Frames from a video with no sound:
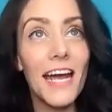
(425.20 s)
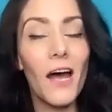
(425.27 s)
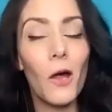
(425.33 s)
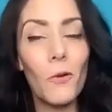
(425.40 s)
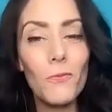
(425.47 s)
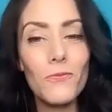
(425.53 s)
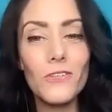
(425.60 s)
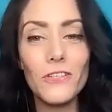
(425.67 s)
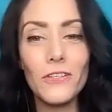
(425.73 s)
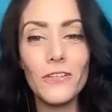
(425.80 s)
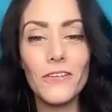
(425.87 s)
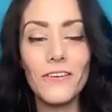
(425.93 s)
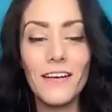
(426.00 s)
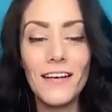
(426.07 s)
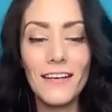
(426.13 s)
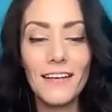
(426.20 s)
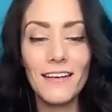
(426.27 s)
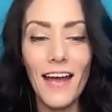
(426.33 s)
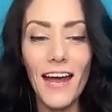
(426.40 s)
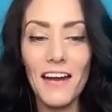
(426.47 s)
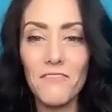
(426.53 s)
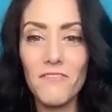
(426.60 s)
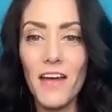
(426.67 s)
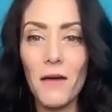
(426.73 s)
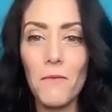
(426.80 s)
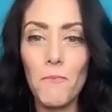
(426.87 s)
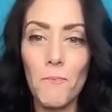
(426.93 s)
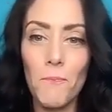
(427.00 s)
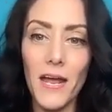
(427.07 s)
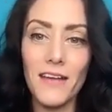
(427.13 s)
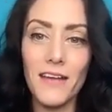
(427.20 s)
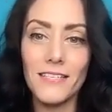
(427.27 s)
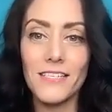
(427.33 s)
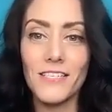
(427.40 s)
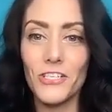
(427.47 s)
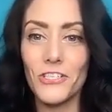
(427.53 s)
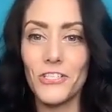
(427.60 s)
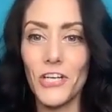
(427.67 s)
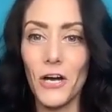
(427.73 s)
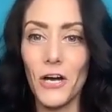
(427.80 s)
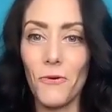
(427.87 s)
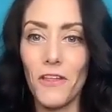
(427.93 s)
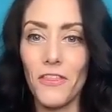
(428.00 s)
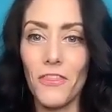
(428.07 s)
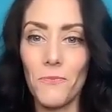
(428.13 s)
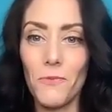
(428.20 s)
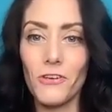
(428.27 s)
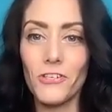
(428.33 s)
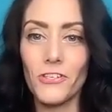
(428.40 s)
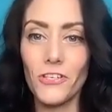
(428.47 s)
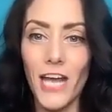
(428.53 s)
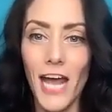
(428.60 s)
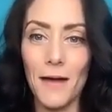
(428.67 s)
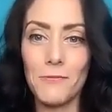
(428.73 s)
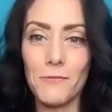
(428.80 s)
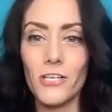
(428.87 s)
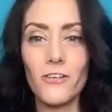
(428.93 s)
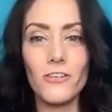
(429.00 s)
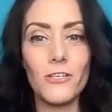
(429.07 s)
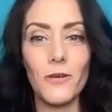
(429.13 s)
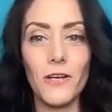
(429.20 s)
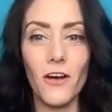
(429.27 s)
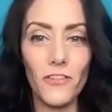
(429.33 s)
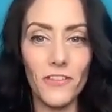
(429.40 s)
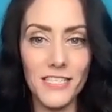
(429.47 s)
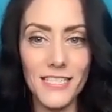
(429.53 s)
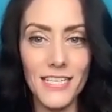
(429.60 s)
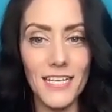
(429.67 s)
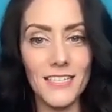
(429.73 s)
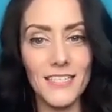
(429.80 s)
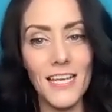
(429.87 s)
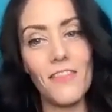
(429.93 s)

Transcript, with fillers: helped to have that base to start with, the motion capture, doing all the scenes.